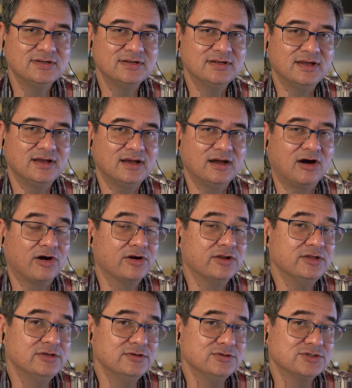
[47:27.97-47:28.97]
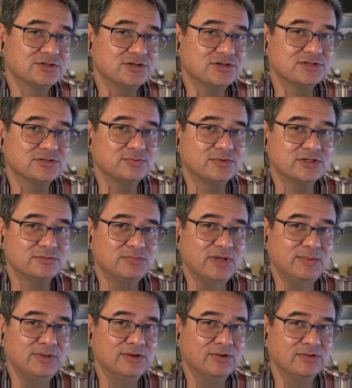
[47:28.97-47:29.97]
our users, which
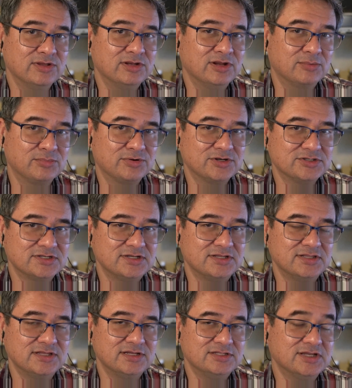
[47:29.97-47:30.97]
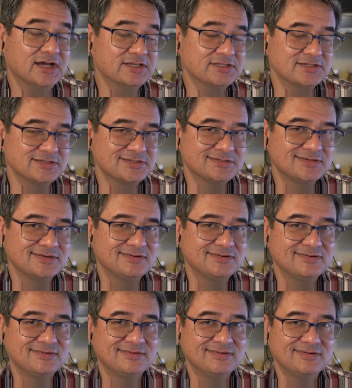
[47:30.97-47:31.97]
maybe only numbers in the dozens.
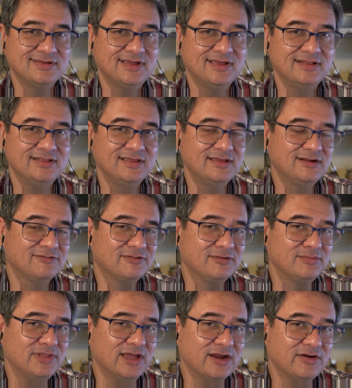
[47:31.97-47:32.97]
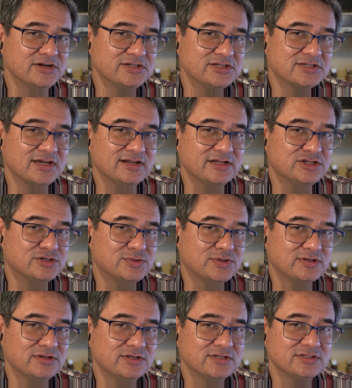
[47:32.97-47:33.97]
And from there, it just kind of
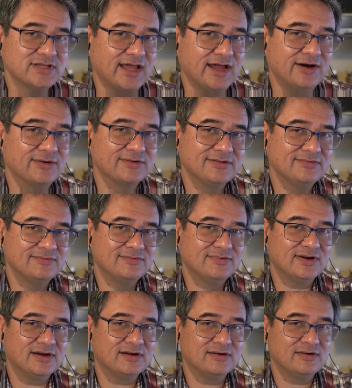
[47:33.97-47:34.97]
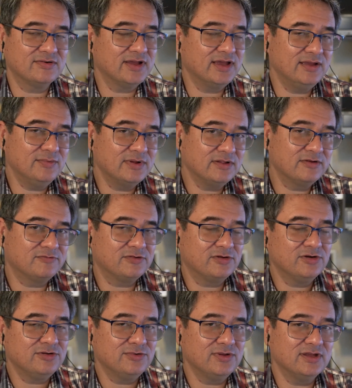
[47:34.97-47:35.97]
trickles out where, okay, well, if
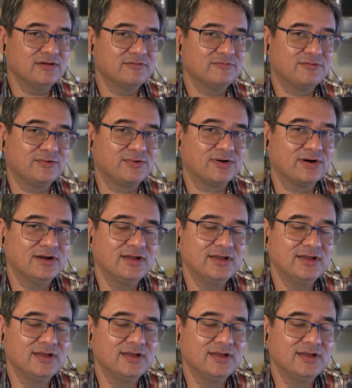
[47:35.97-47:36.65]
you're doing it for